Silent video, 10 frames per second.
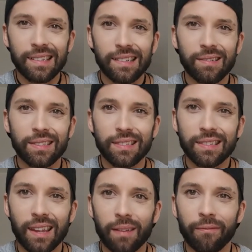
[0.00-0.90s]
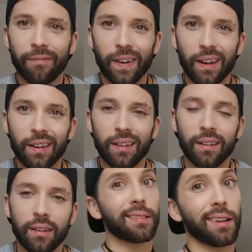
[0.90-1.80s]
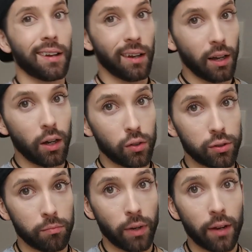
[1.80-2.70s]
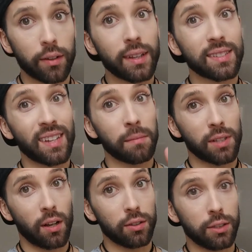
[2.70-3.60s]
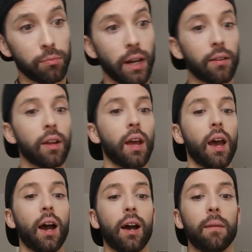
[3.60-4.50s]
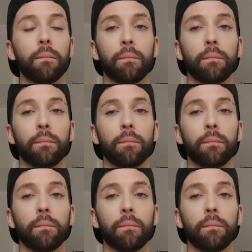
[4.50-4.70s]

What's his name? Fuck. Alton Brown. His name is Alton Brown.